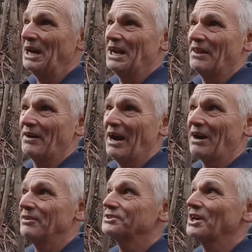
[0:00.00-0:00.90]
wait another
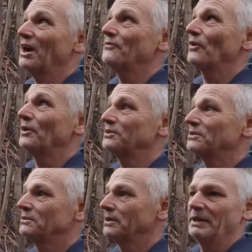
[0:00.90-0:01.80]
hour or so for it
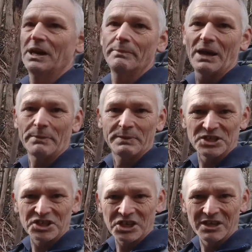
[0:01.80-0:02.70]
to be in a better
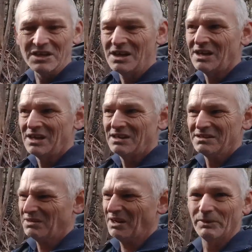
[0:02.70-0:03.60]
position.
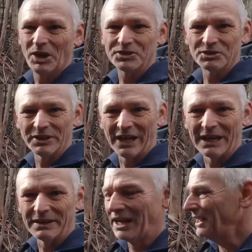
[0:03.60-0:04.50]
I'm not doing
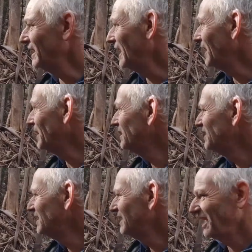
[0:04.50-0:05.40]
that. And
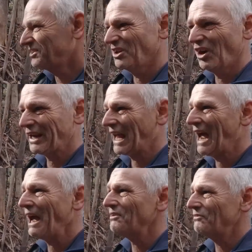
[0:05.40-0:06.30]
actually, I
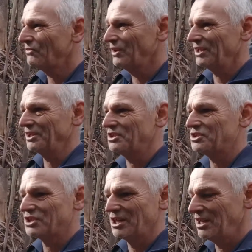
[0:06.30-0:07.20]
can't
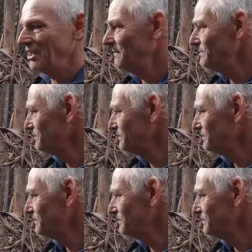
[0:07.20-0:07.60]
really see